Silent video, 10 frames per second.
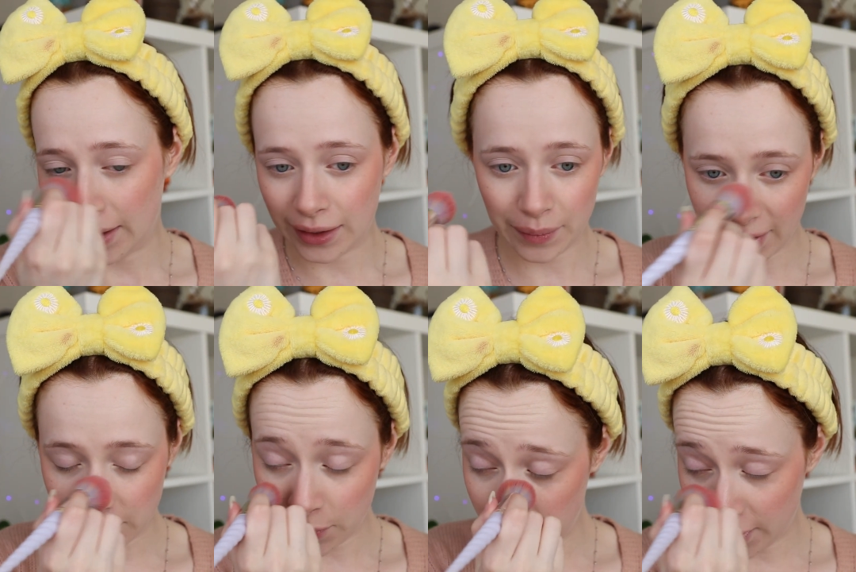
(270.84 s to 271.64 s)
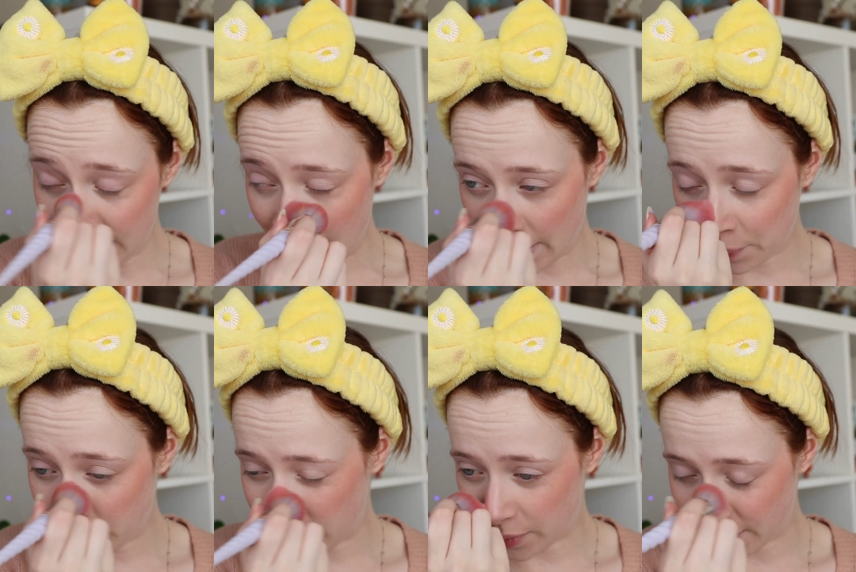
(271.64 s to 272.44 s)
and it makes me really
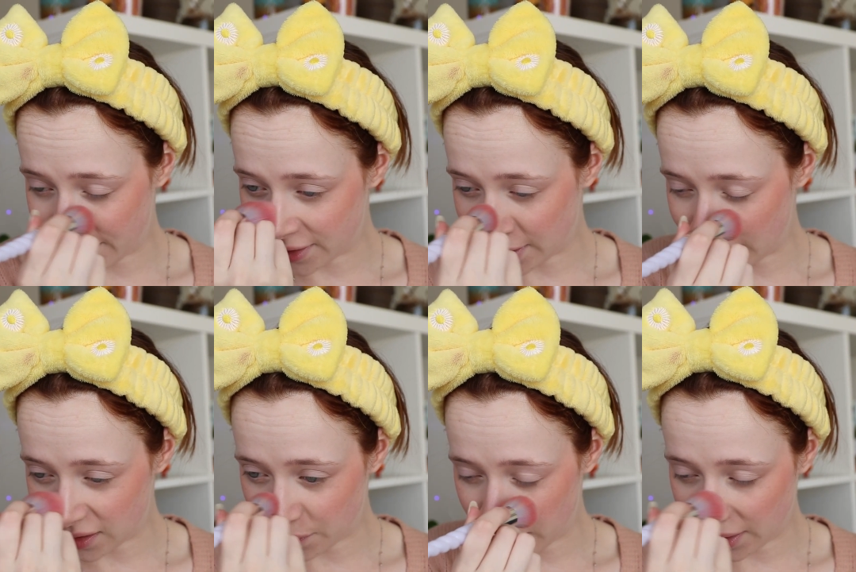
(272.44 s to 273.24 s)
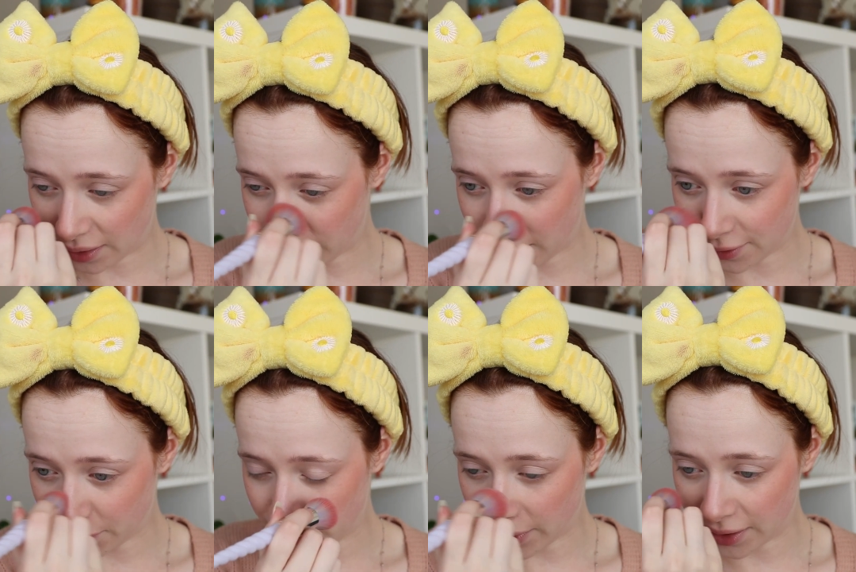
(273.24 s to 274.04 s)
happy because it hasn't been that great
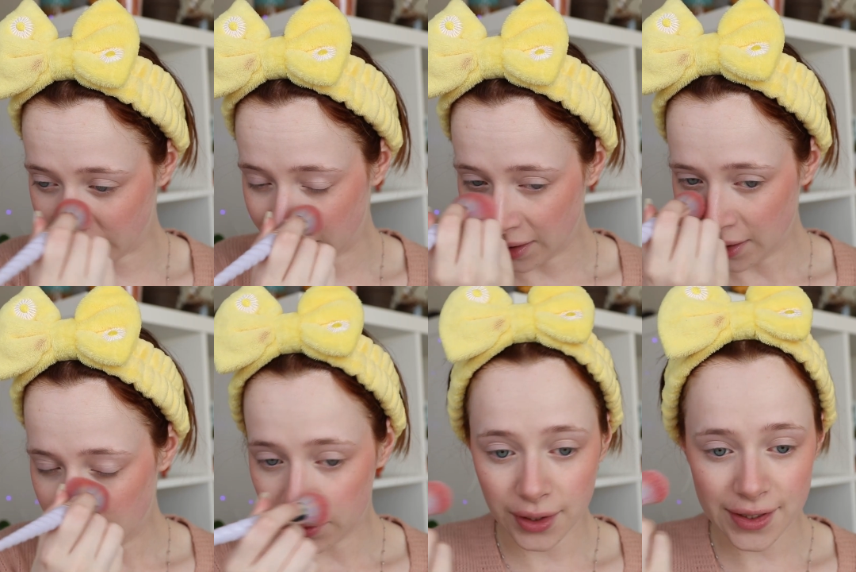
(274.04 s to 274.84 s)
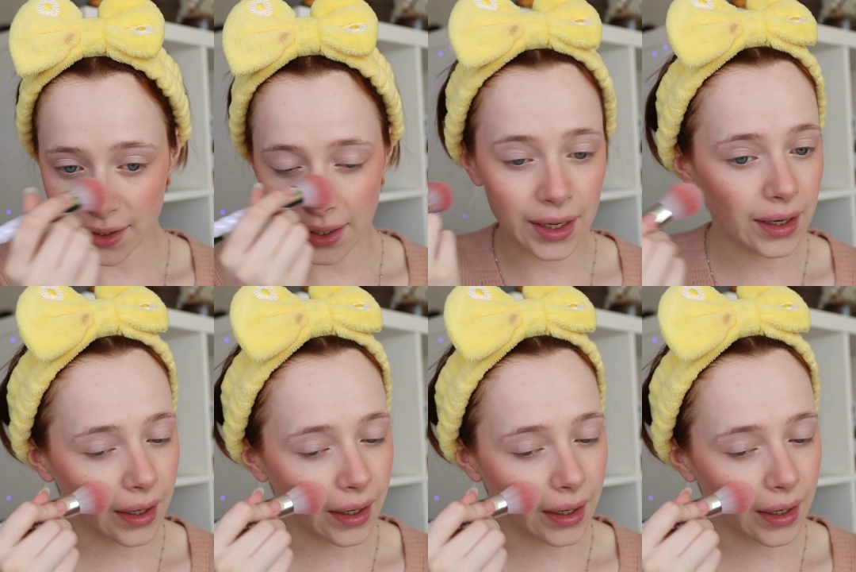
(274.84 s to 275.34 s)
of weather recently.